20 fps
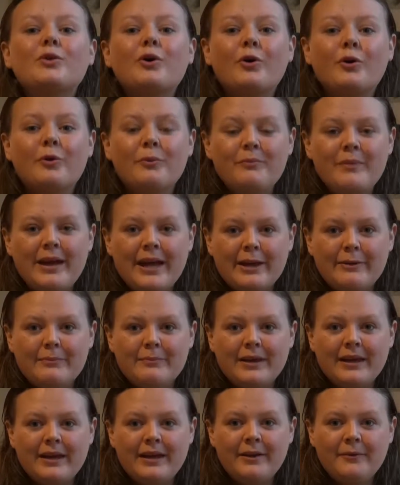Or
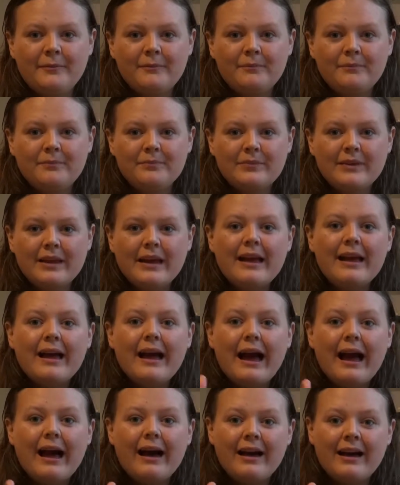maybe,
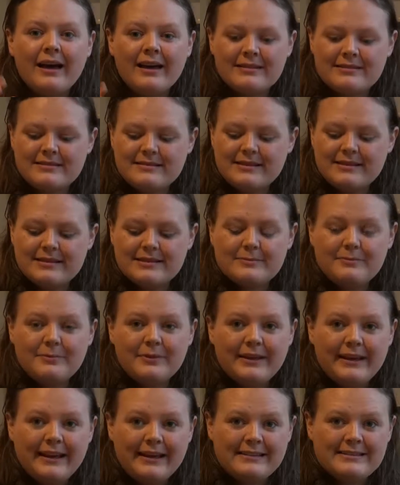as this
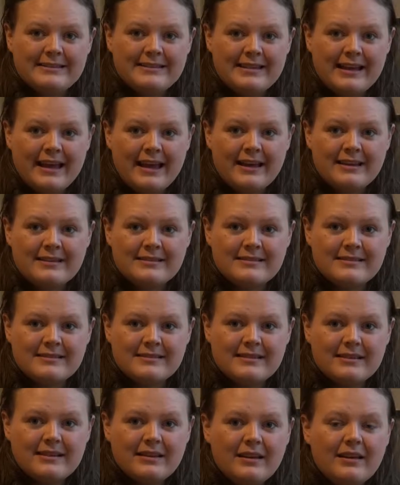play
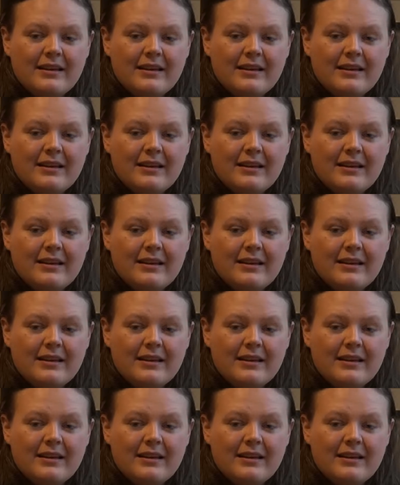says,